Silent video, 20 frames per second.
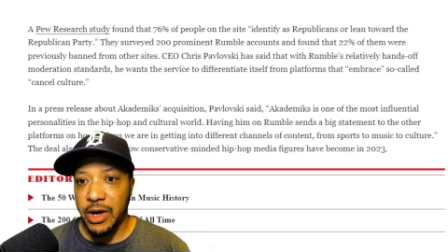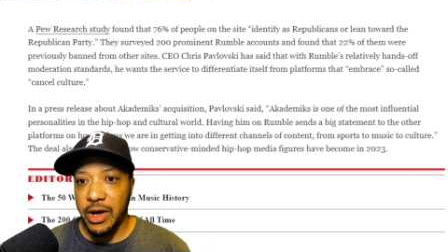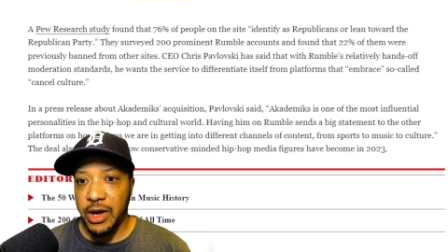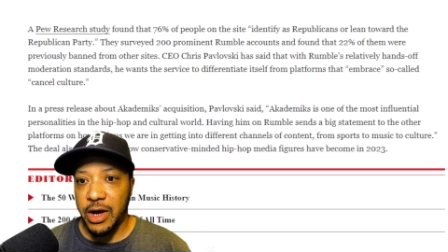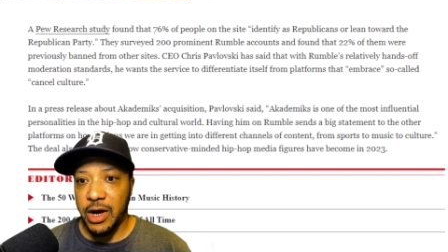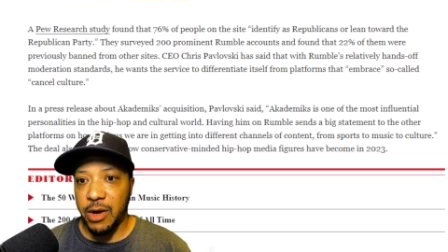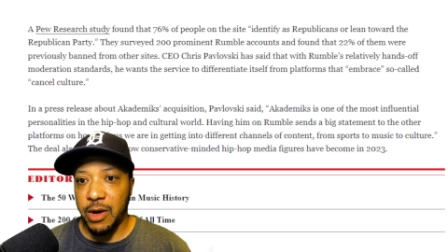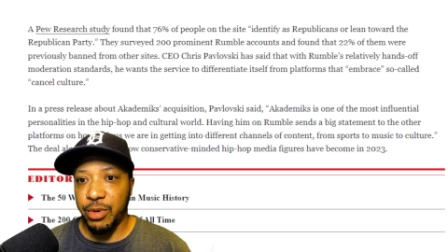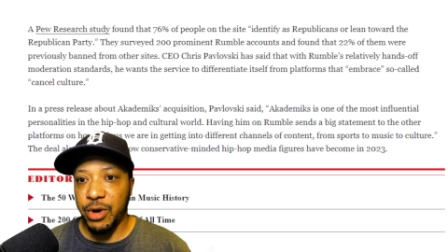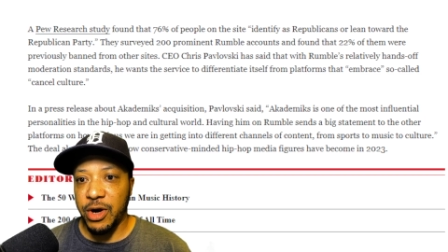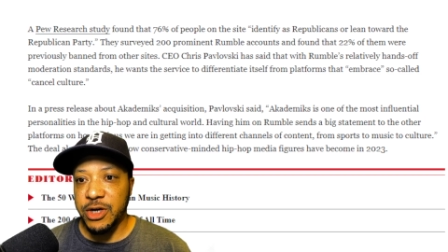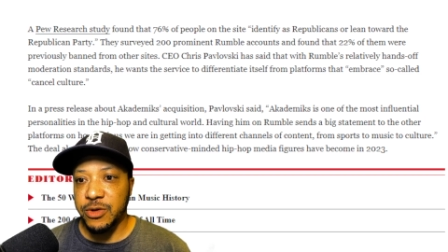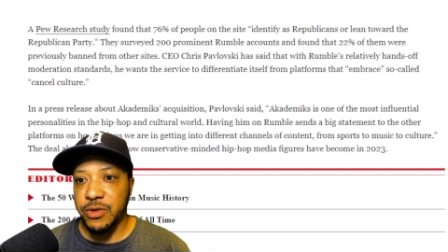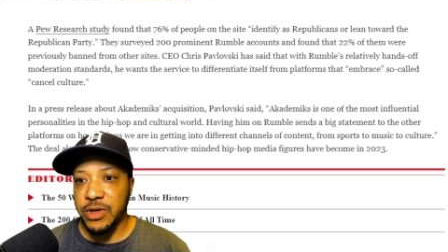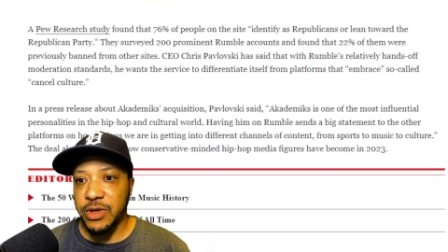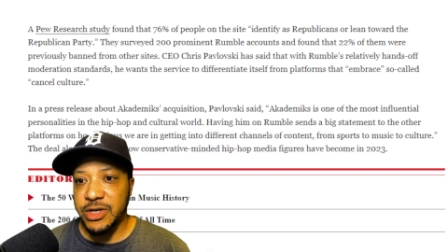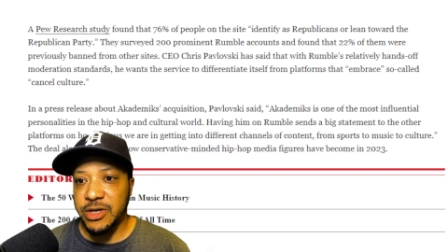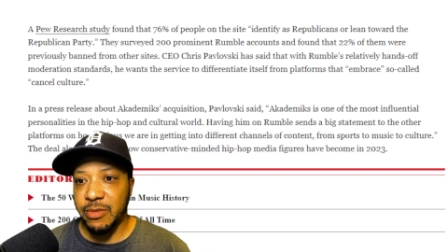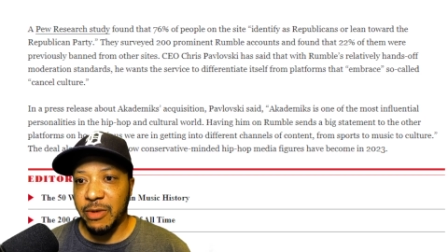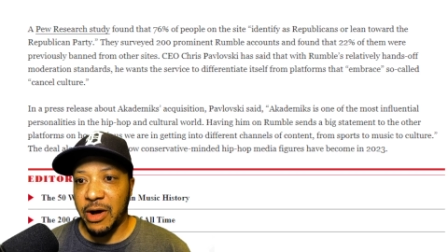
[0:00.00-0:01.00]
In a press
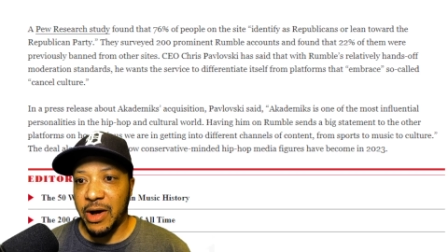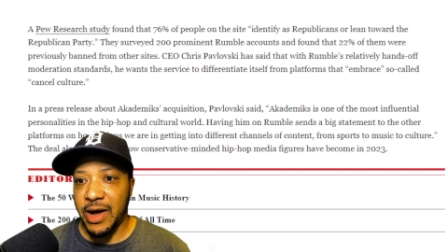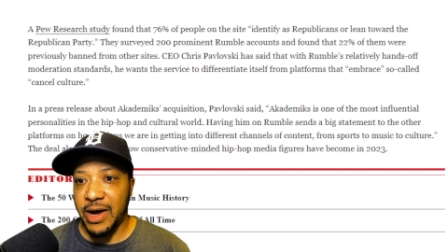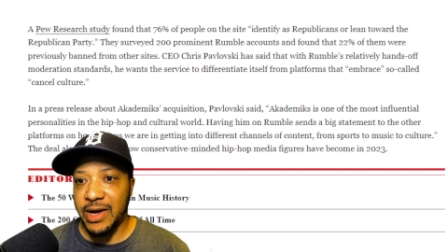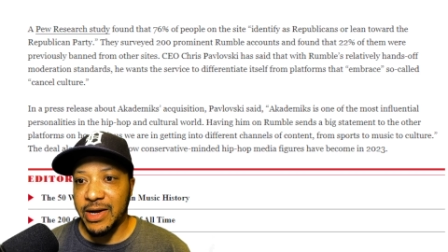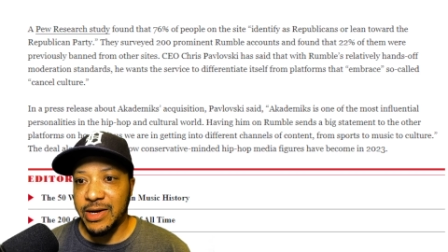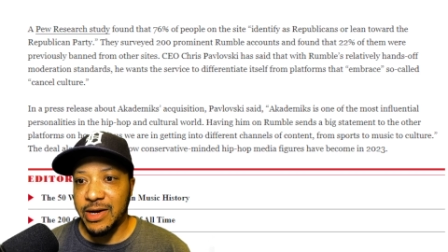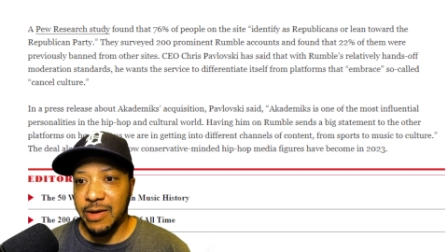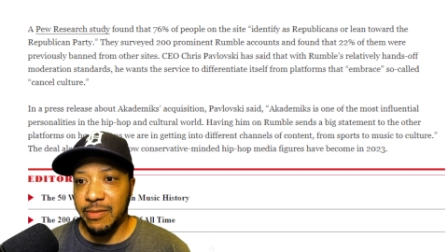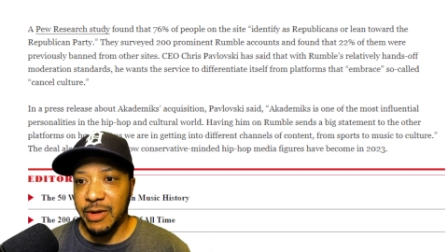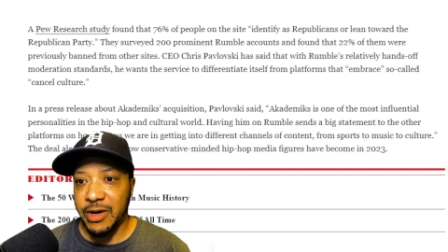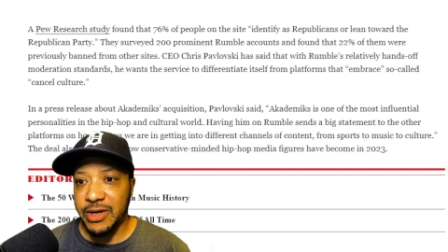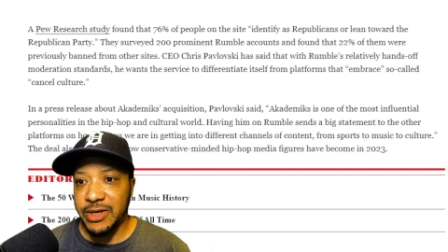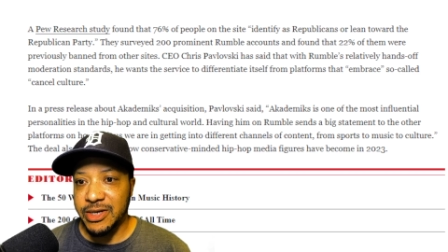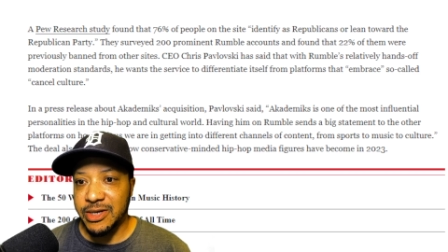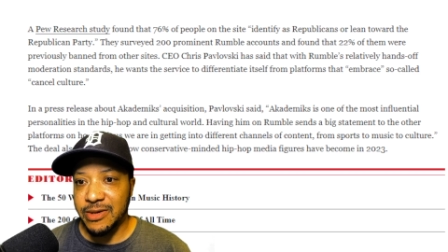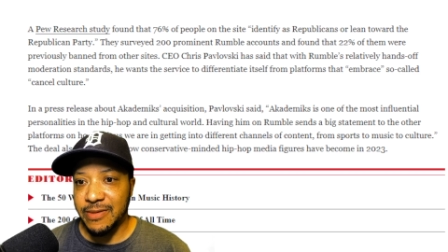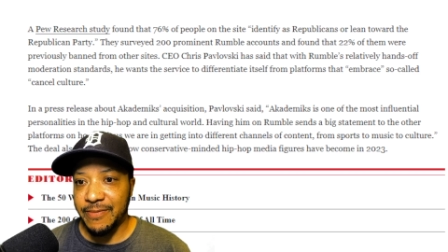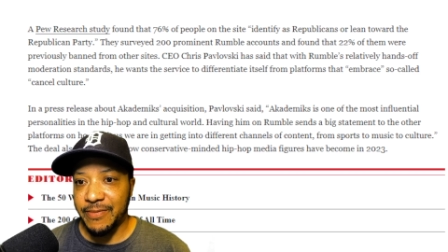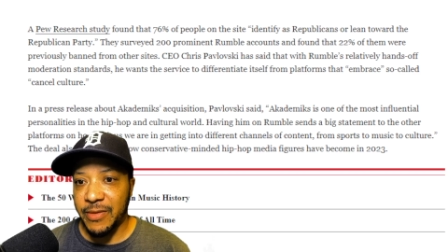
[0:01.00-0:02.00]
release about
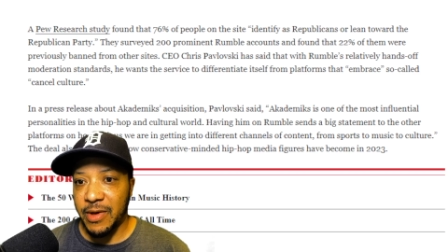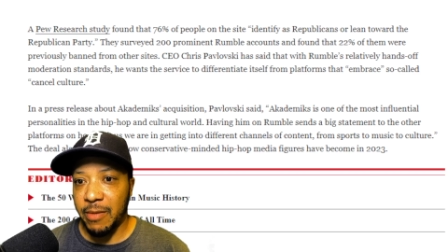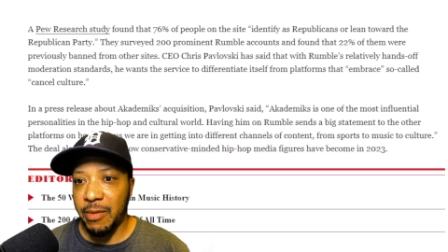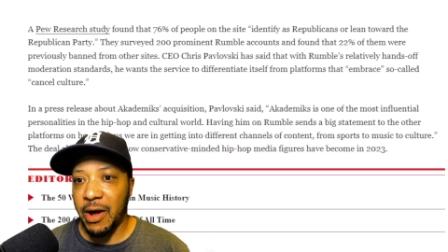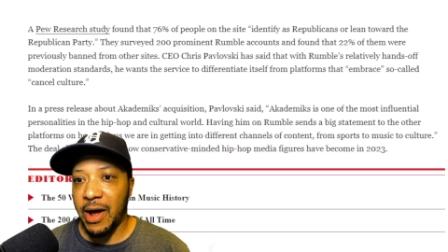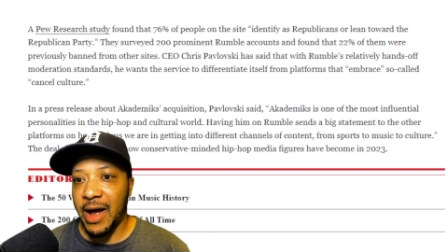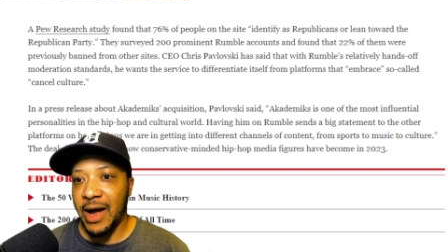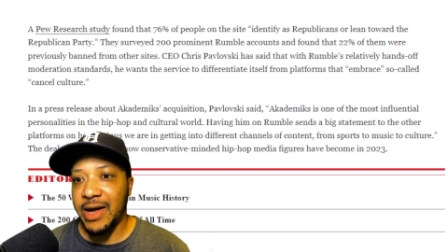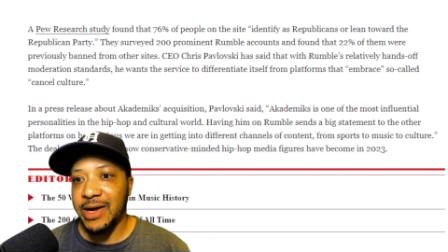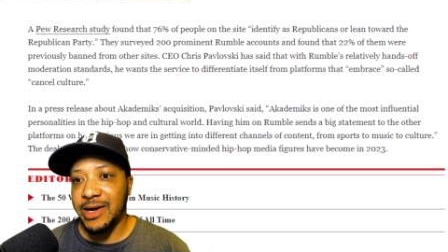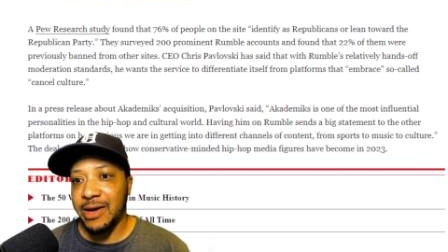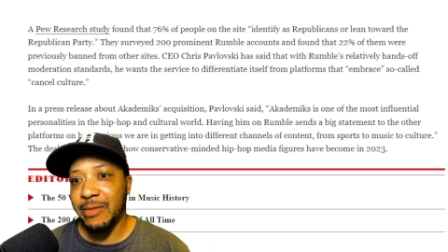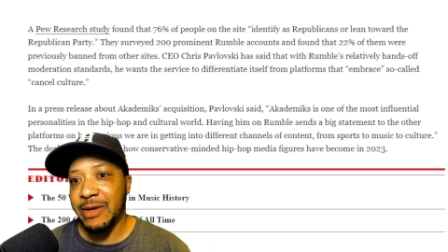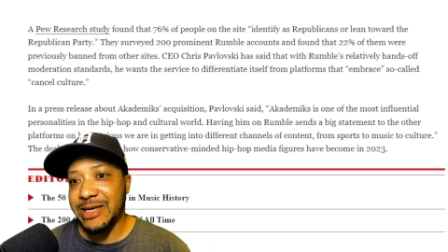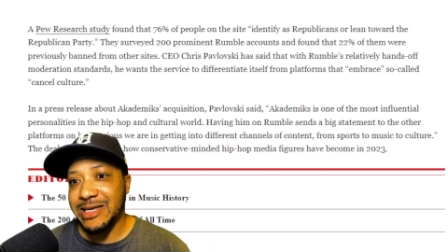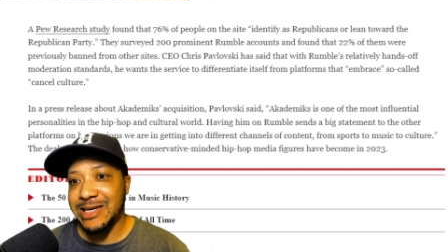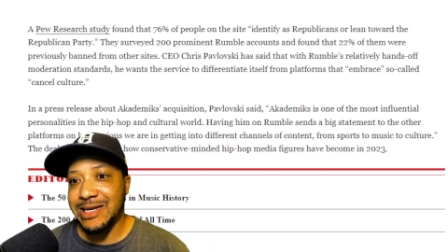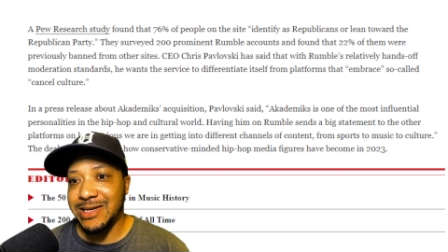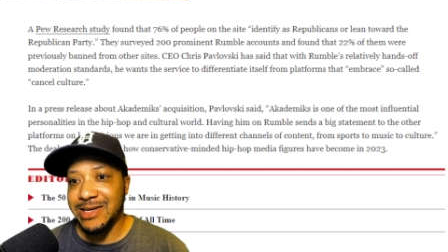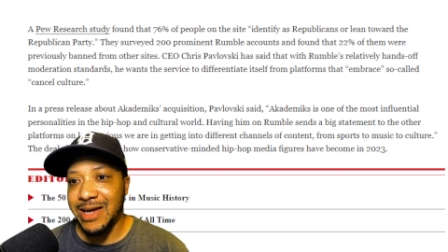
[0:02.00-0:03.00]
Akademiks, about
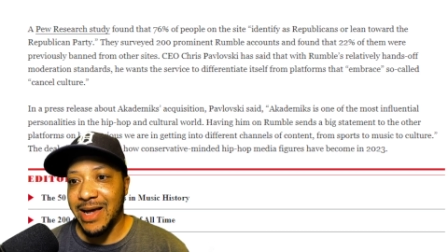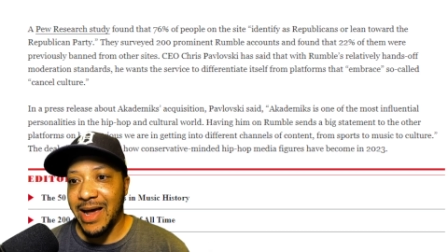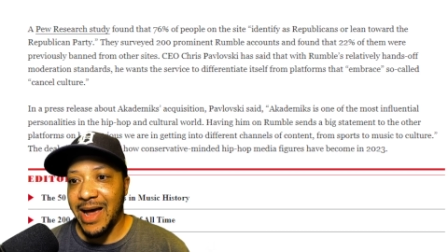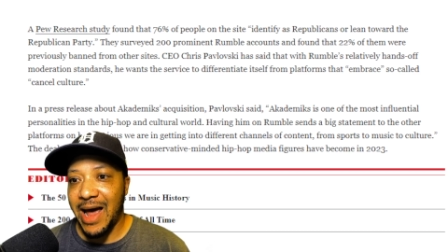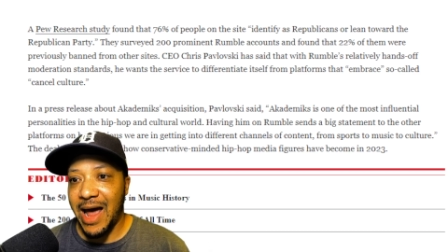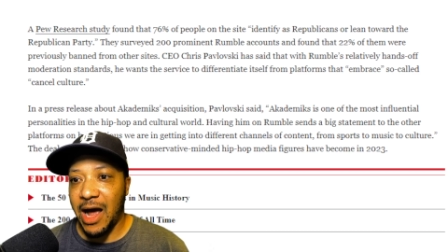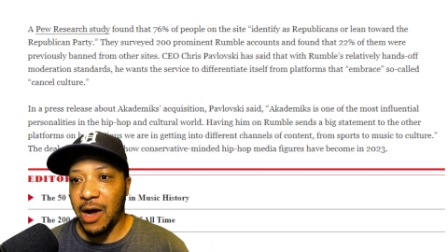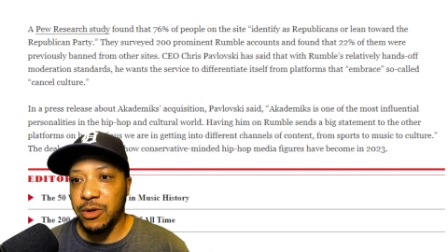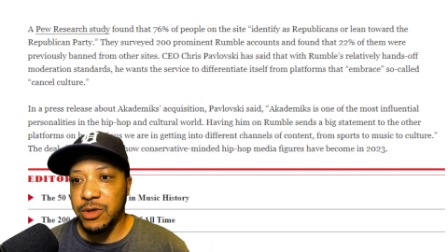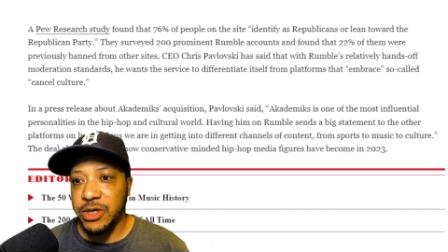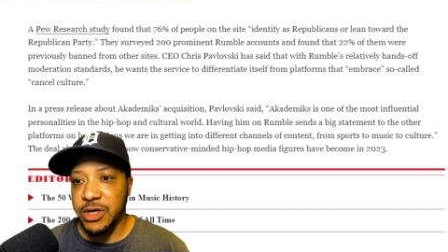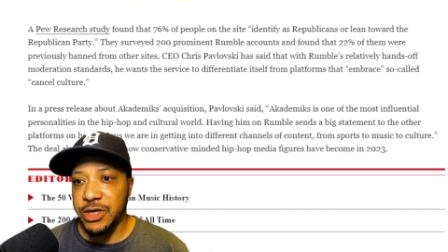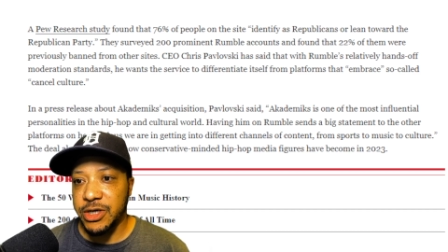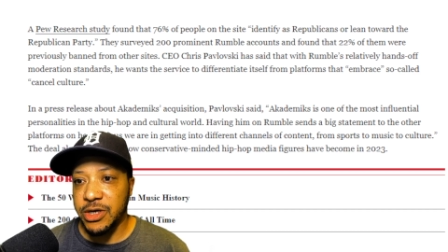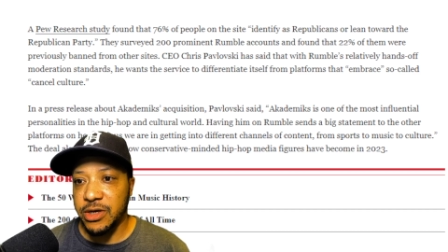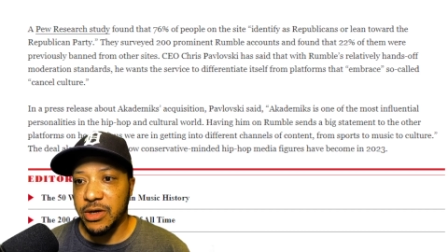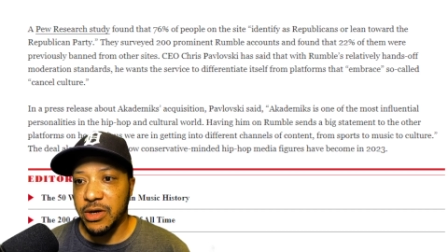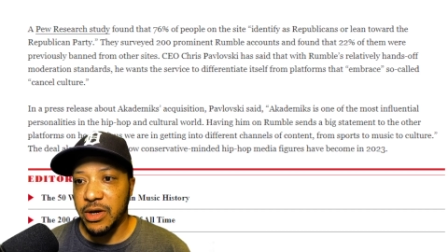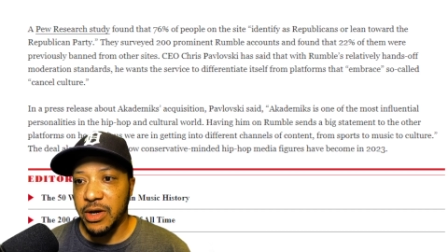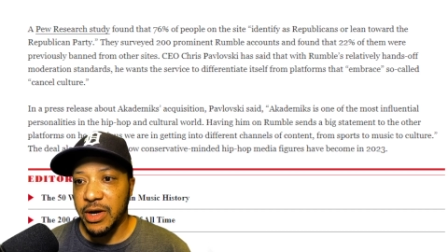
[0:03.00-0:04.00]
Akademiks'
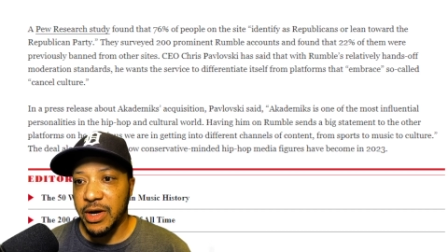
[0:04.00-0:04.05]
acquisition,